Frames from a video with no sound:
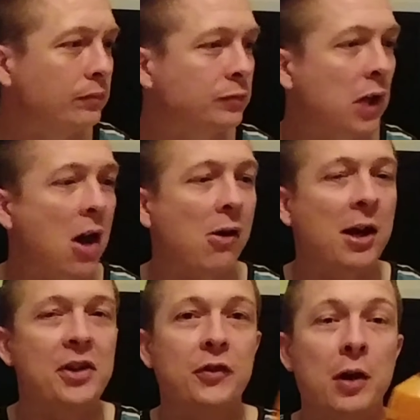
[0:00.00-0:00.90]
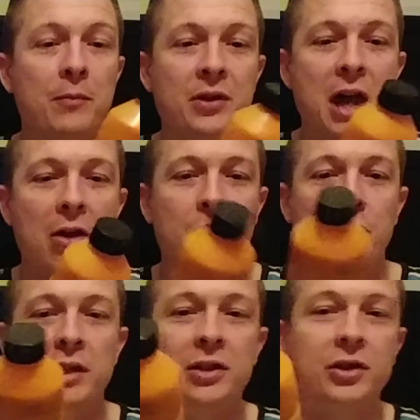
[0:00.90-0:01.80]
oh, it's from the Dollar
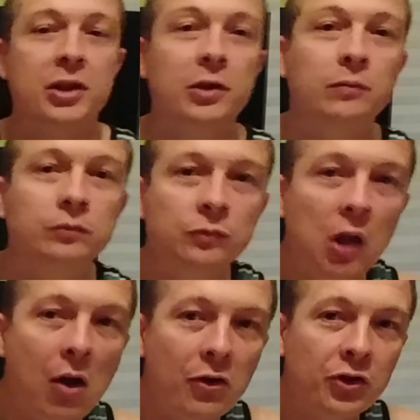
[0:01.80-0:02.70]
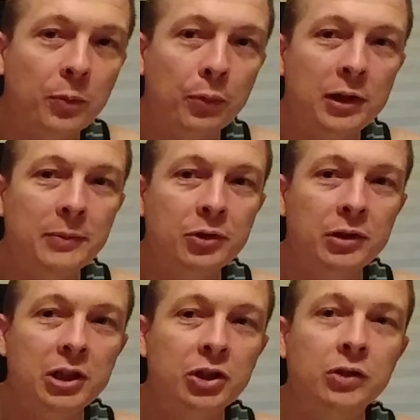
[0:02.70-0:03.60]
Tree. It's too. Supreme
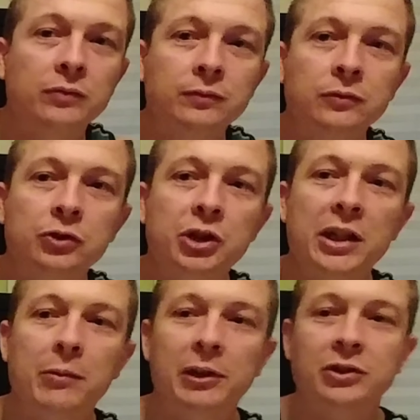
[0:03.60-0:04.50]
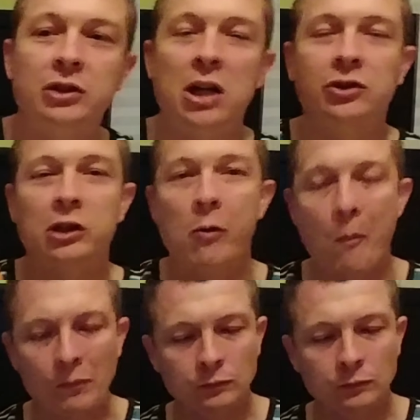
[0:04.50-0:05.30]
Tradition chicken wing sauce. So,